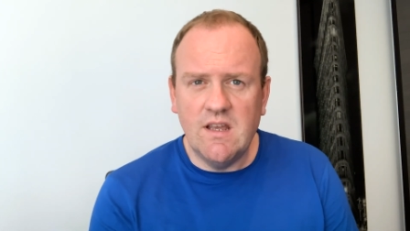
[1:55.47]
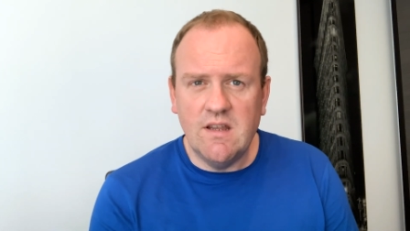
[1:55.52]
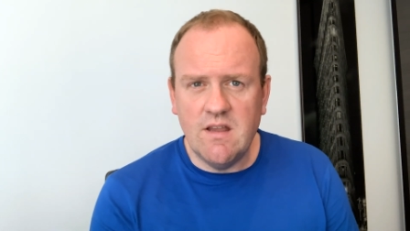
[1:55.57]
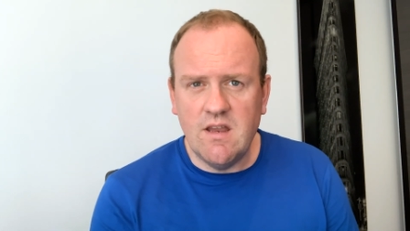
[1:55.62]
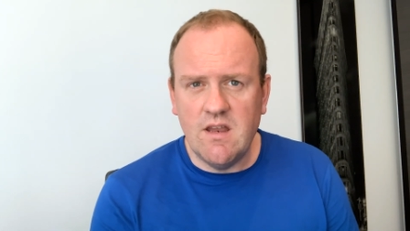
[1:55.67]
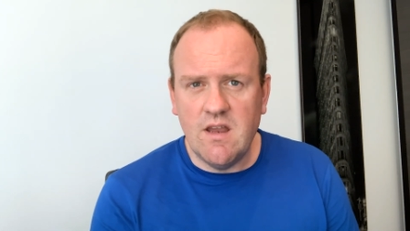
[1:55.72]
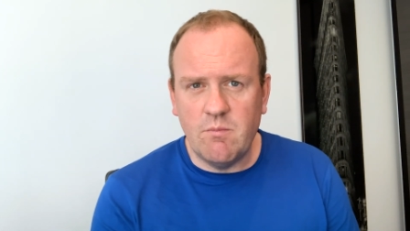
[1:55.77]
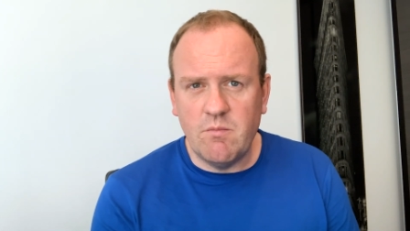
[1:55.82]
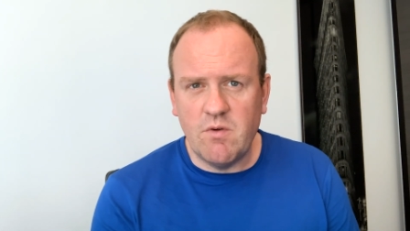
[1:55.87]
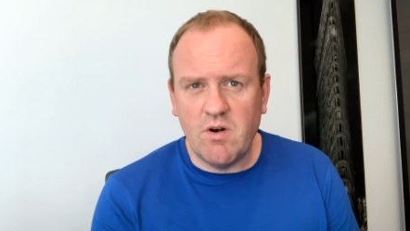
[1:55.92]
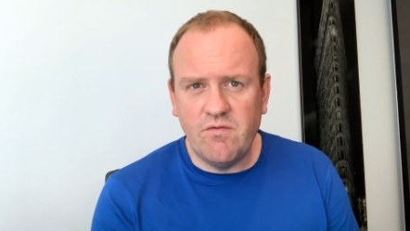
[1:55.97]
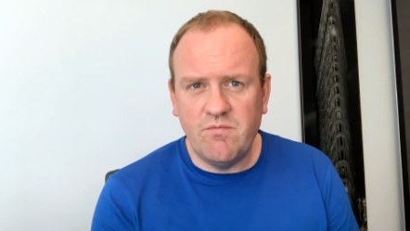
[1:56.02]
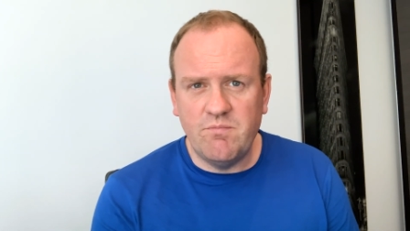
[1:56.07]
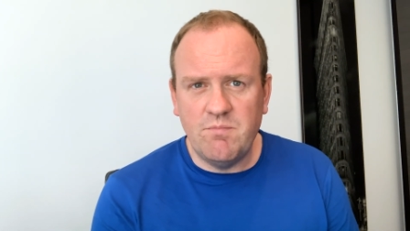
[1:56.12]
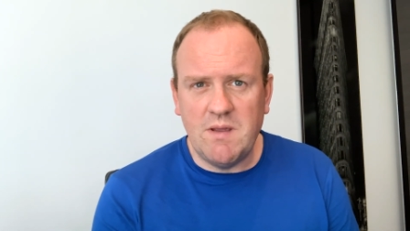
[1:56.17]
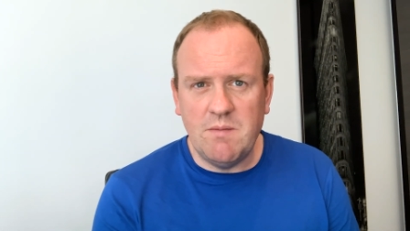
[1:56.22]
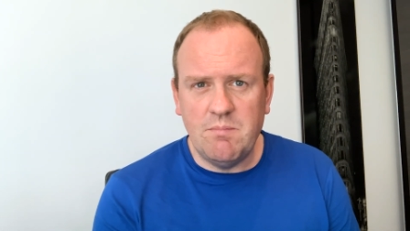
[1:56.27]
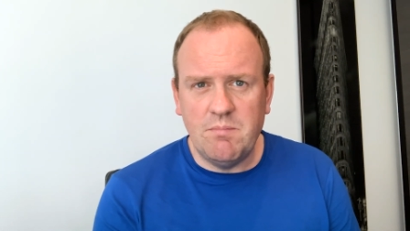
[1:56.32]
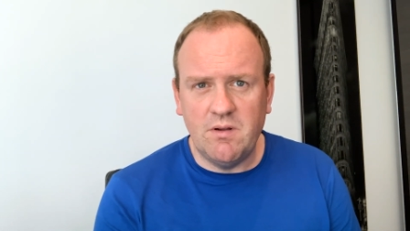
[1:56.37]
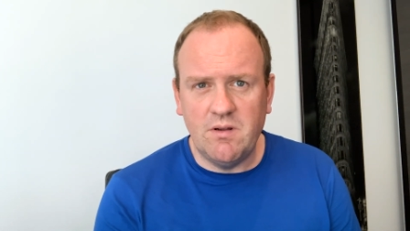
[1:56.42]
the number of
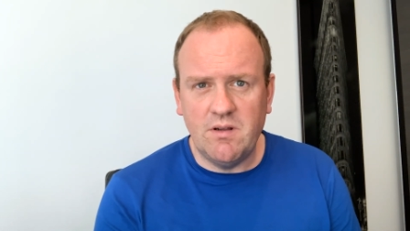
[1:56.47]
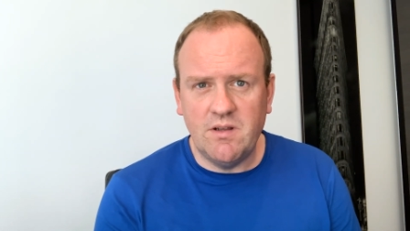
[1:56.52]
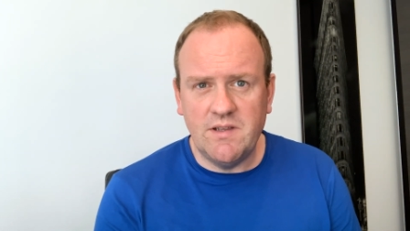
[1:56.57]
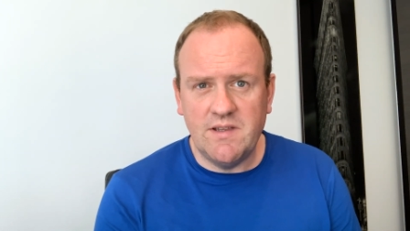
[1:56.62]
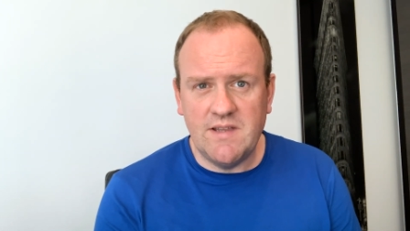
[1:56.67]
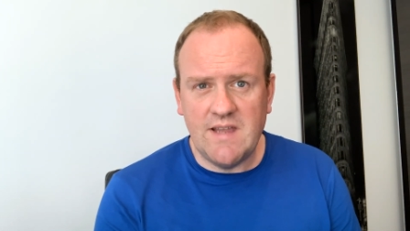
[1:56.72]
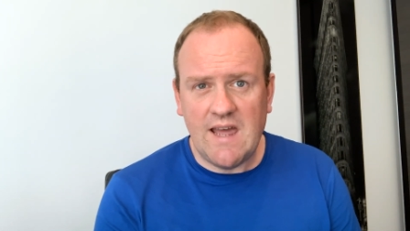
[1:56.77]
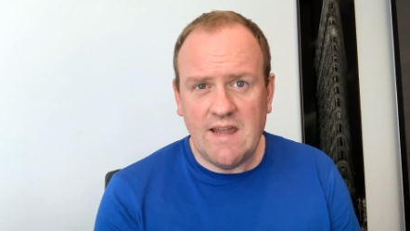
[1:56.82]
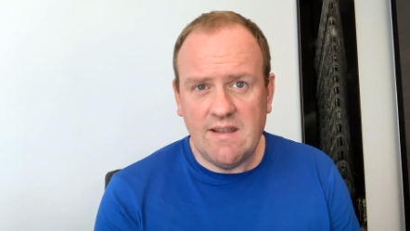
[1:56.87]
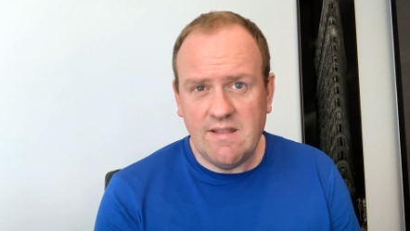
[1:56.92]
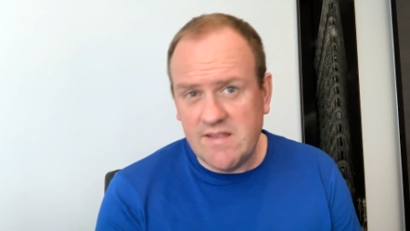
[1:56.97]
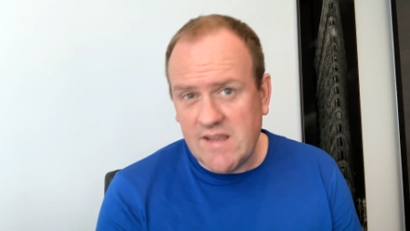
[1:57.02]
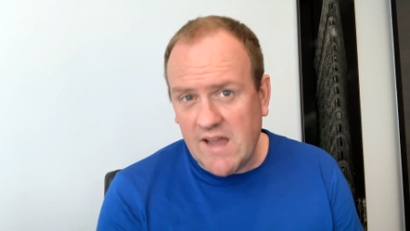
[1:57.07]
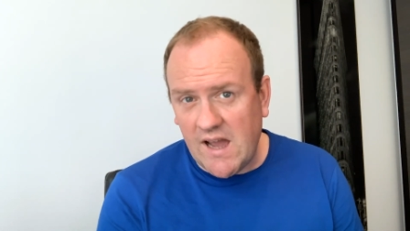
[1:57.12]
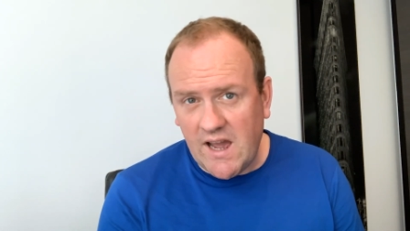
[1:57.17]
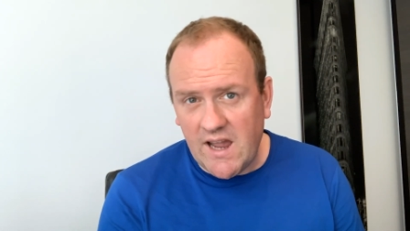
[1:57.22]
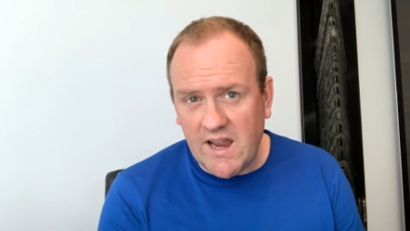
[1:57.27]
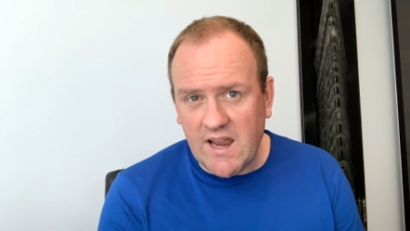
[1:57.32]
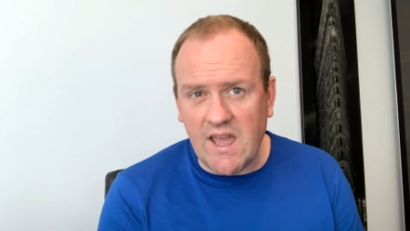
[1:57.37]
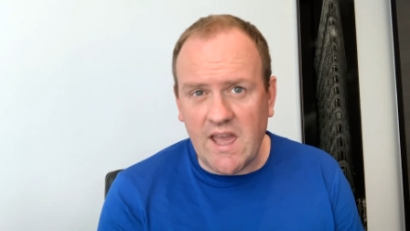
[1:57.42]
people that
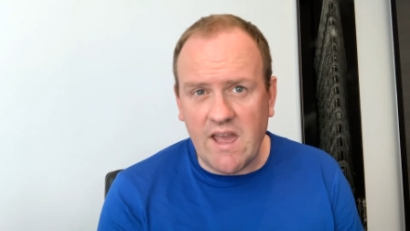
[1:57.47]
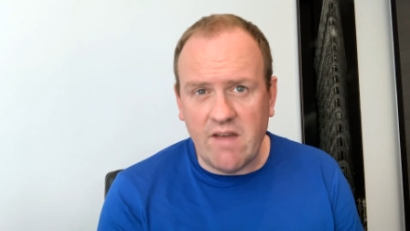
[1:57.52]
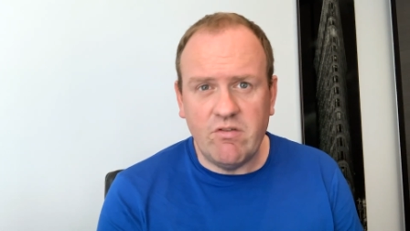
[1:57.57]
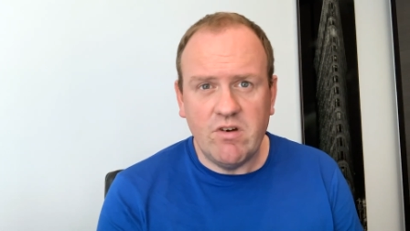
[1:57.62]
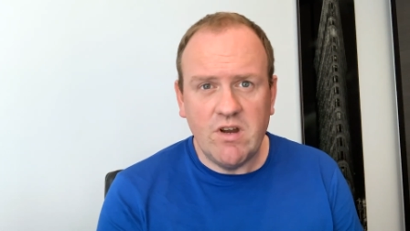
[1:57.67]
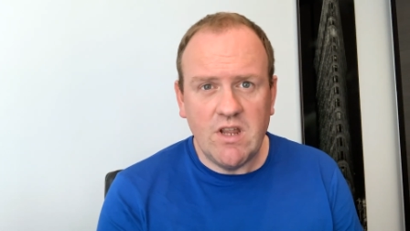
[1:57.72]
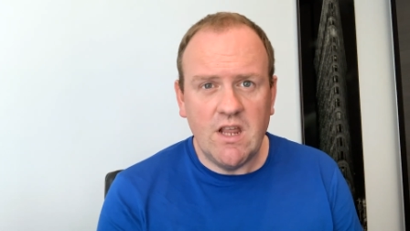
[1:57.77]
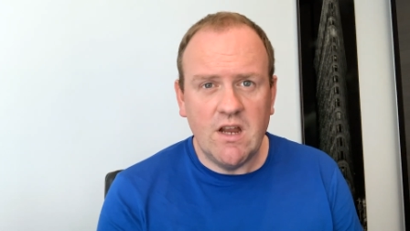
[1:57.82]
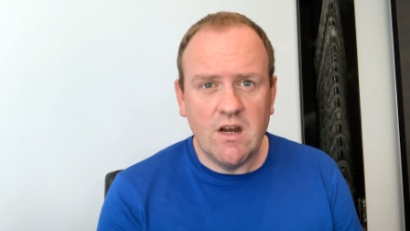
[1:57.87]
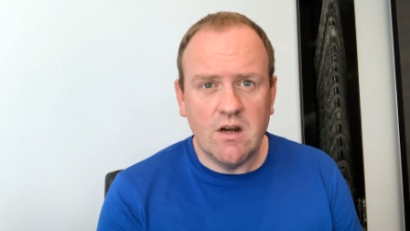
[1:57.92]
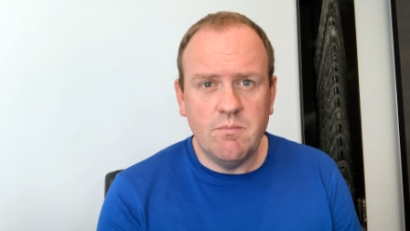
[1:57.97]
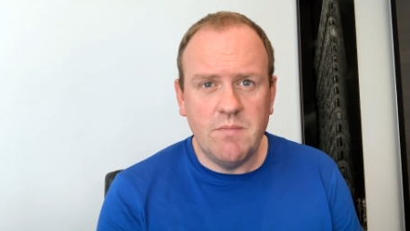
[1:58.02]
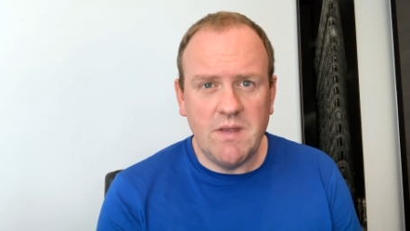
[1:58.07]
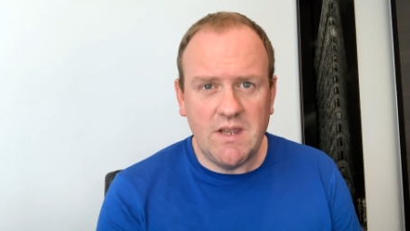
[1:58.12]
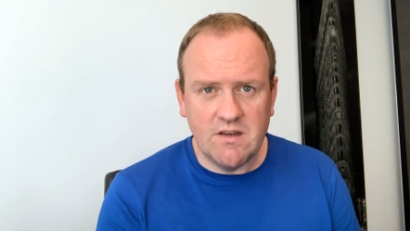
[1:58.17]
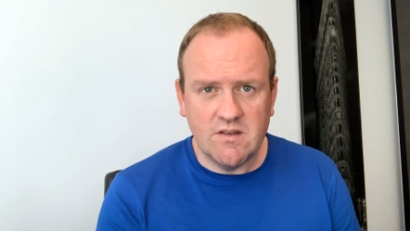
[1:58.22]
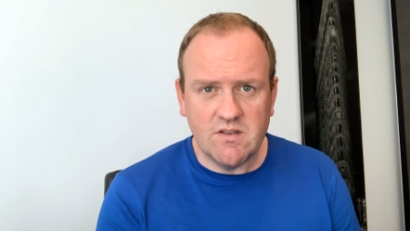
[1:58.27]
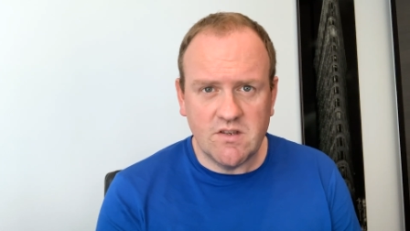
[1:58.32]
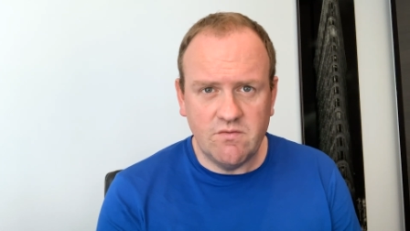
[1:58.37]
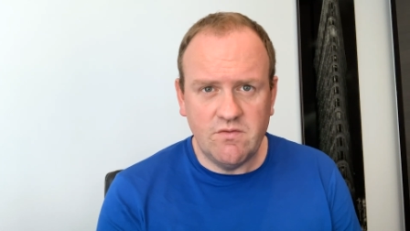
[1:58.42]
die every year
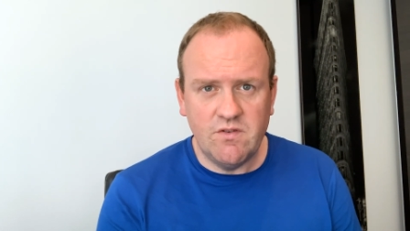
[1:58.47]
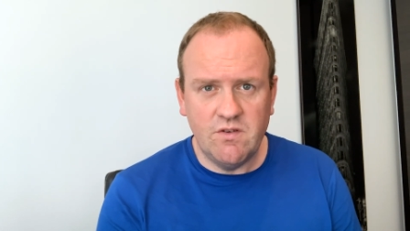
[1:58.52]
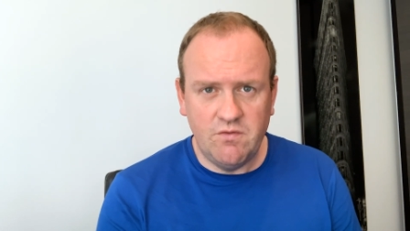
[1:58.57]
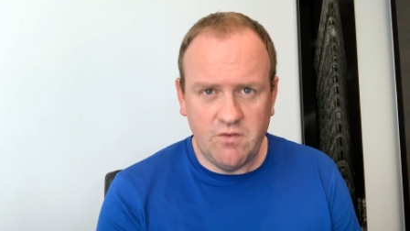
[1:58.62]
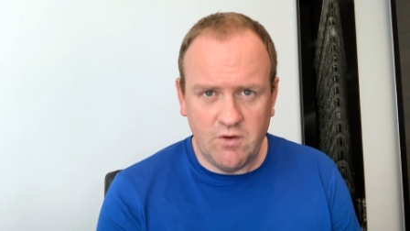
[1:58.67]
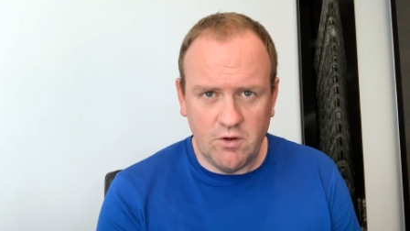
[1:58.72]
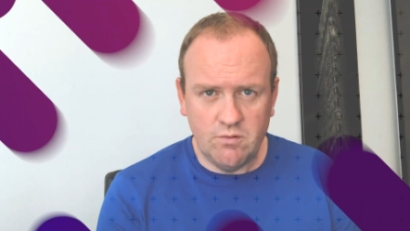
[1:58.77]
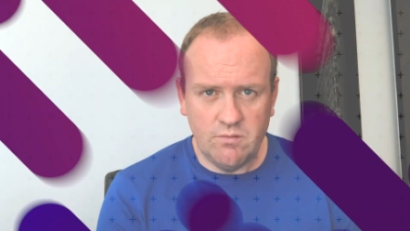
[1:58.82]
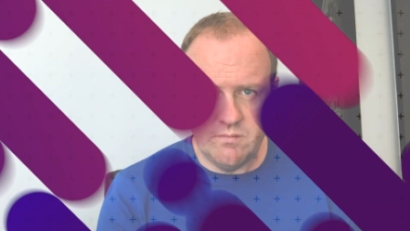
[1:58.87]
because of the flu.